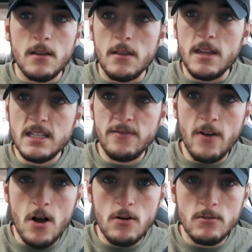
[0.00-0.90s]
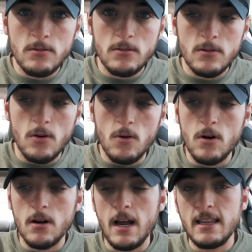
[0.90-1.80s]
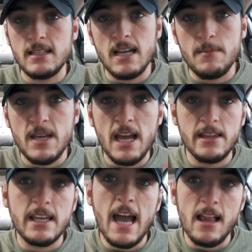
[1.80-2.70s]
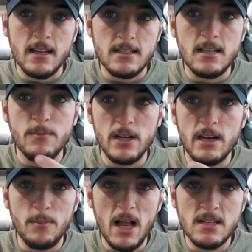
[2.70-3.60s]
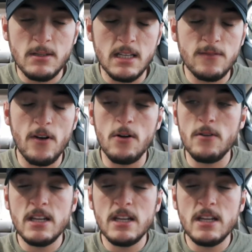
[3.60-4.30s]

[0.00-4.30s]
This phone, or at the time he had the Galaxy, but it applies with this phone.